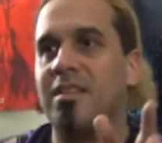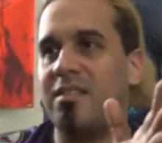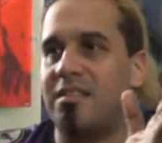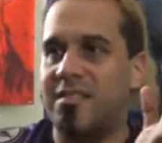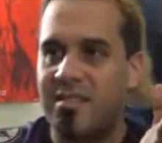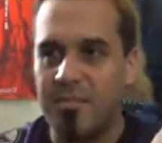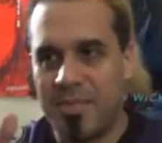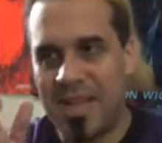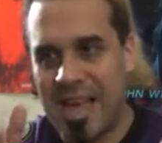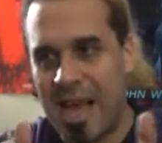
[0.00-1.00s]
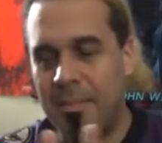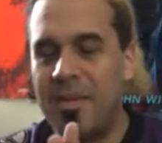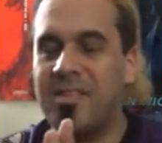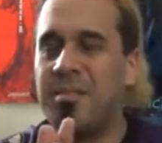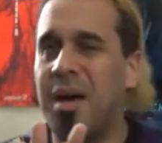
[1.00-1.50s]
Something
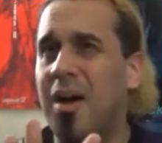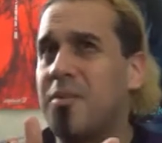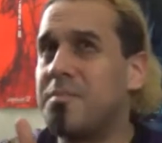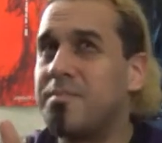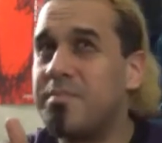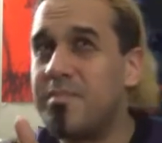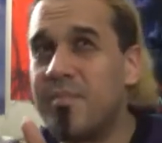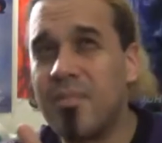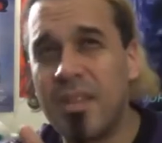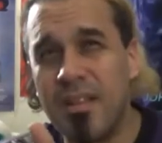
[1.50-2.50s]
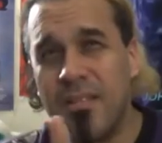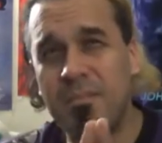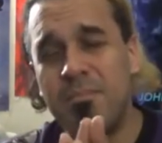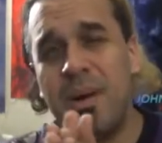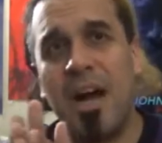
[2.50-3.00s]
happens about,
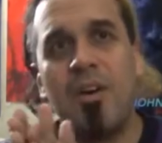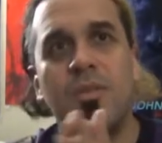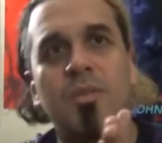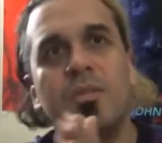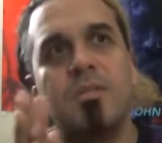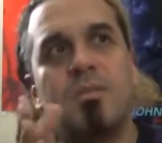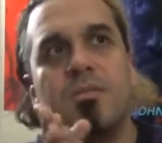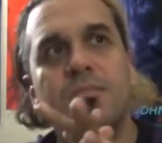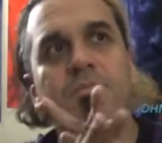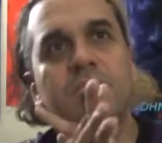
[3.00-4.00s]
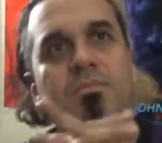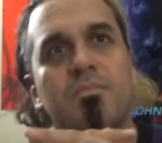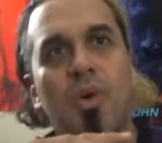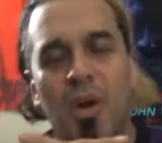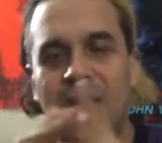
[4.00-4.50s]
about
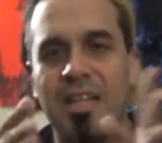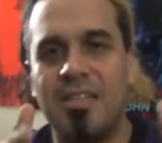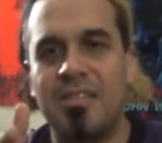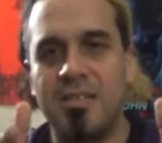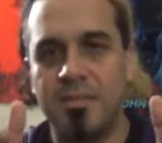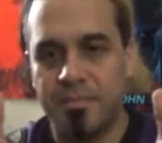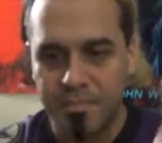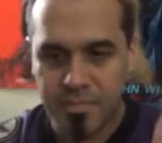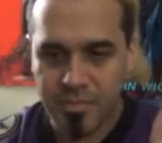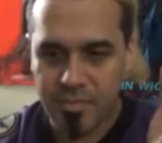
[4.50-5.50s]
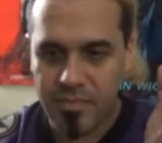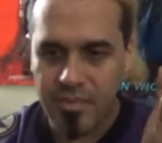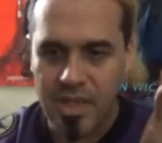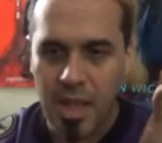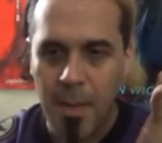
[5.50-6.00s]
more or less
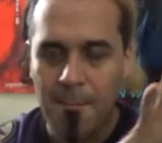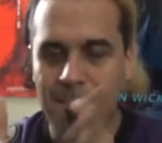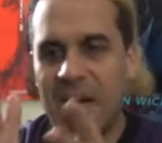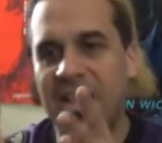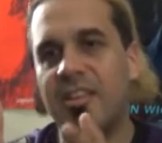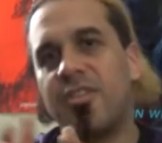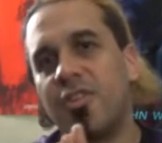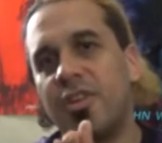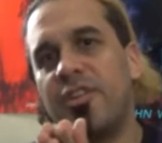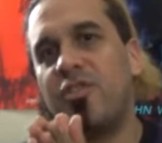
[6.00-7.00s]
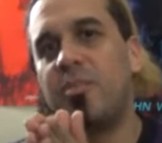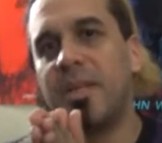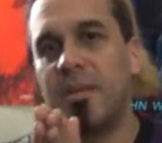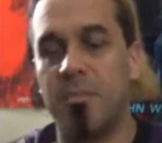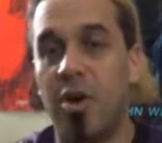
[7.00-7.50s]
by the 32
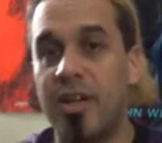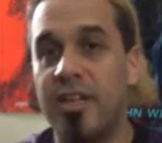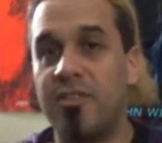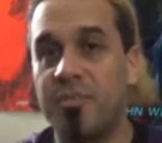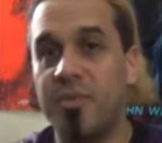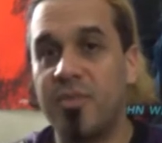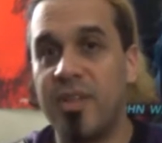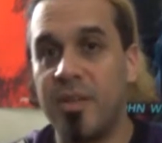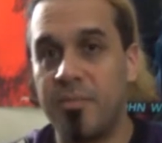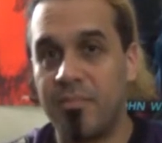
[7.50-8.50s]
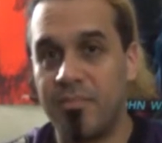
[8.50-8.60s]
minute mark in this movie,